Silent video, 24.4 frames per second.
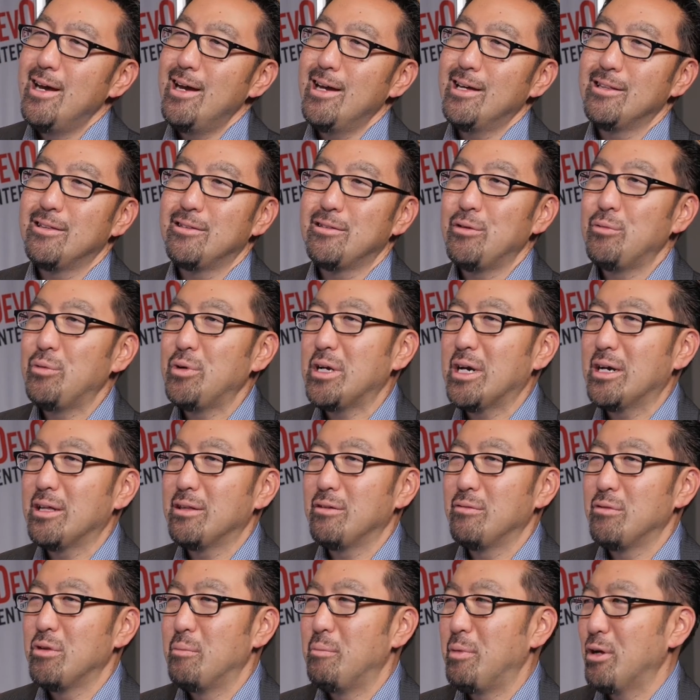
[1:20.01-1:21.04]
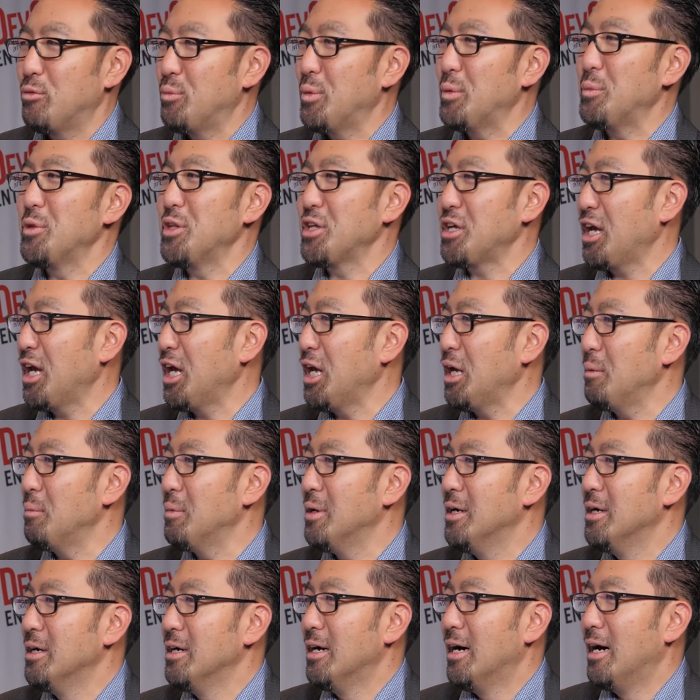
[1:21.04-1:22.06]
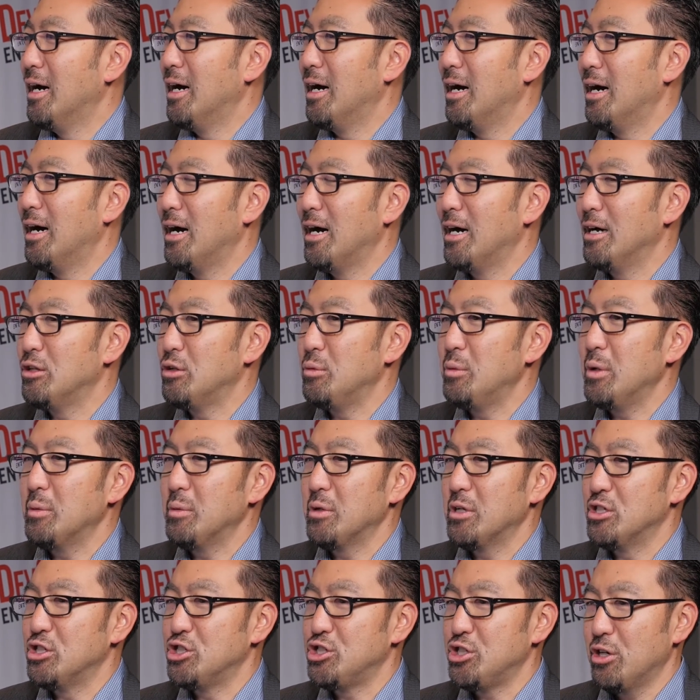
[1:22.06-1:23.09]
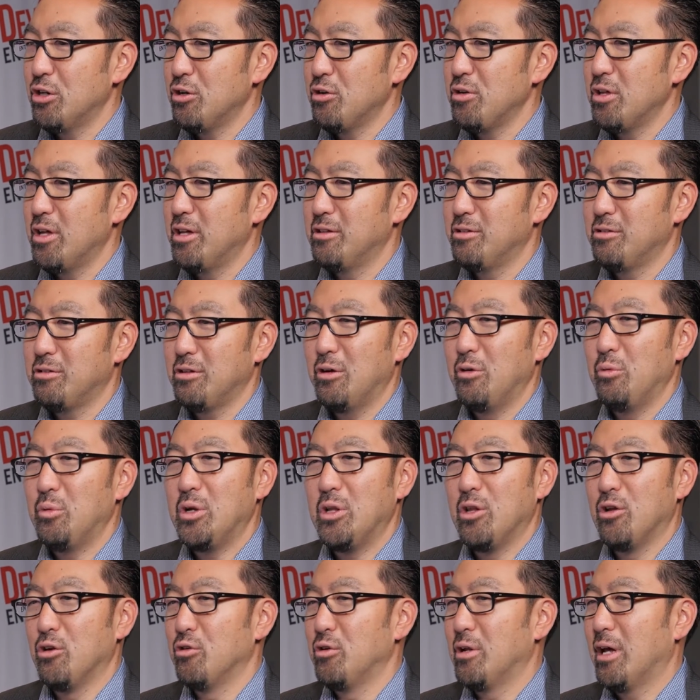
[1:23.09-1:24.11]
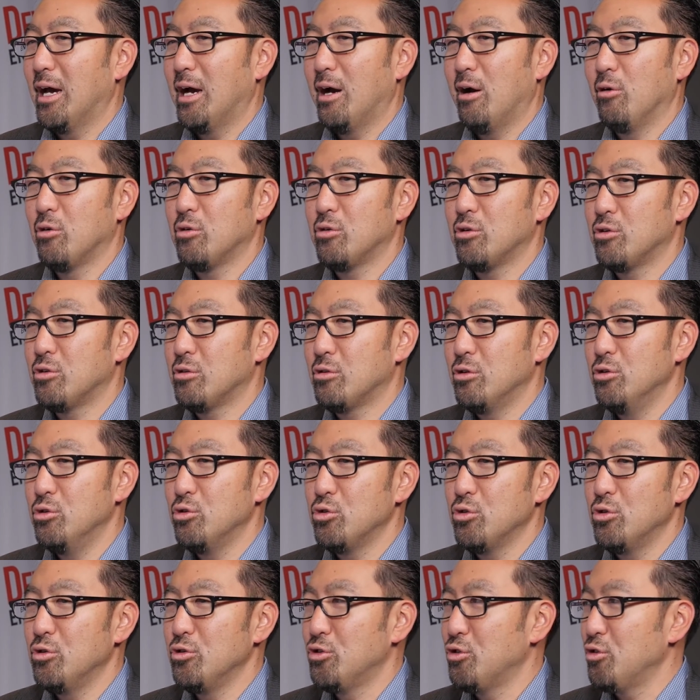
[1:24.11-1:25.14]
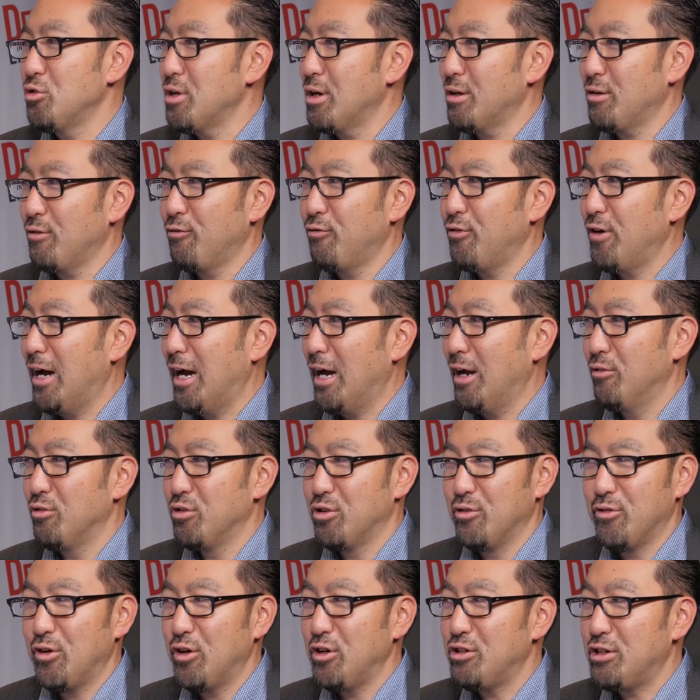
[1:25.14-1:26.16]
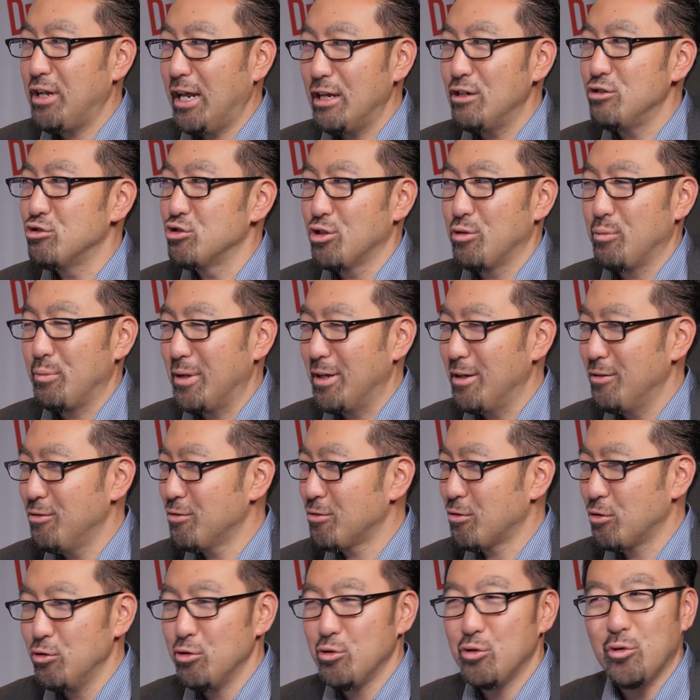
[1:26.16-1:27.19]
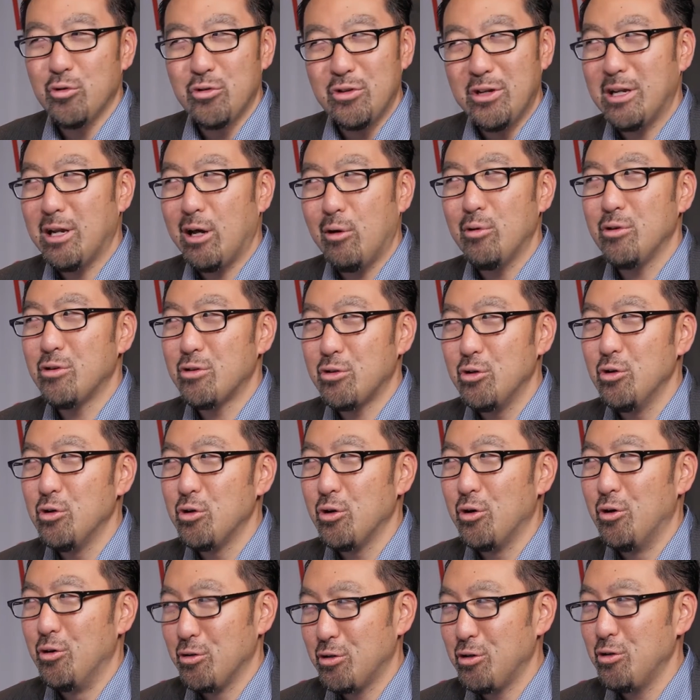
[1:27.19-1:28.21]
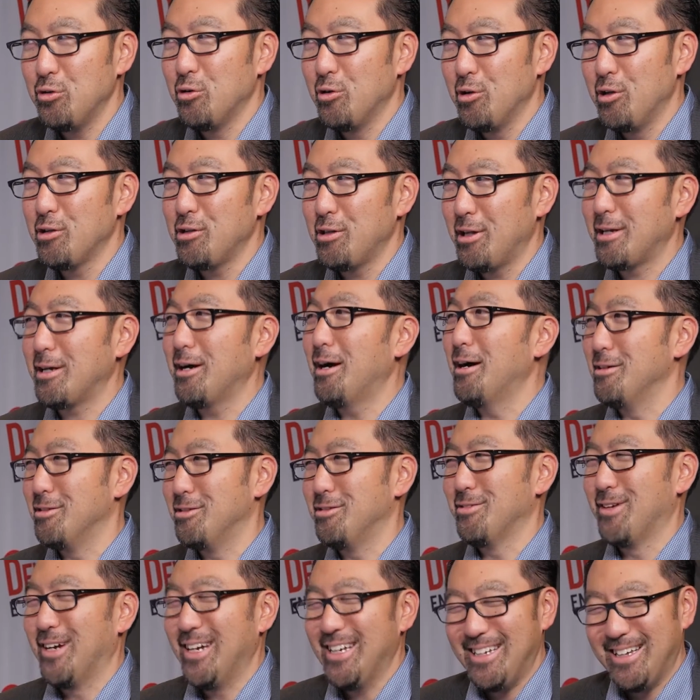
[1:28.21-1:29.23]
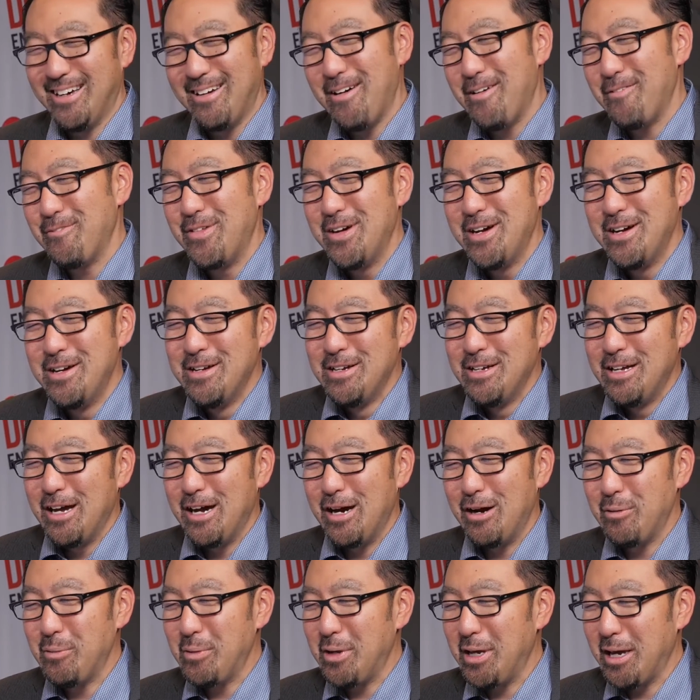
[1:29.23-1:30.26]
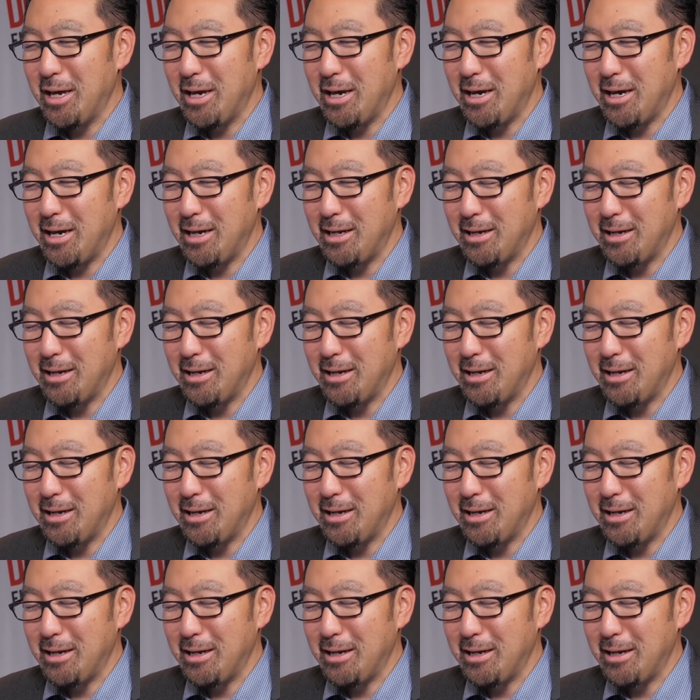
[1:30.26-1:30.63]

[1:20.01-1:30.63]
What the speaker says: And so we got some of the best people in the game to be able to share this. So we learned how Google 2005 was a very dangerous place. Google's not always Google. Google looked like us, right? Yeah. We're